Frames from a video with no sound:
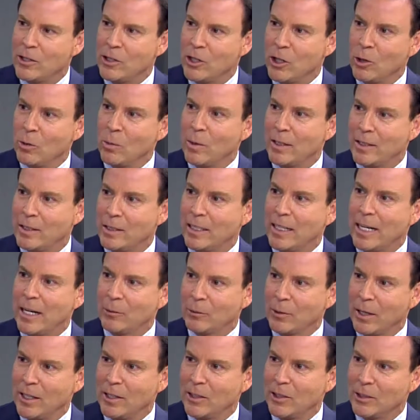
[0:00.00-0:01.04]
you don't want to get
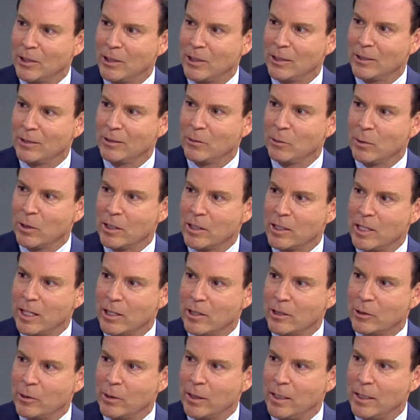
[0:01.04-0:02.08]
wrinkled.
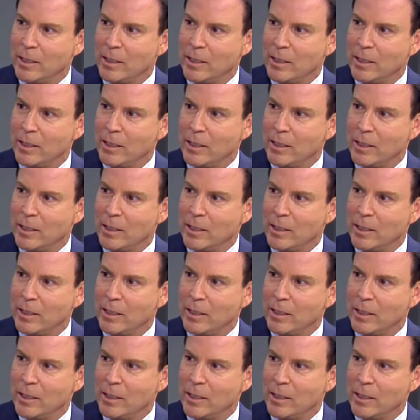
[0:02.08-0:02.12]
Sunscreen.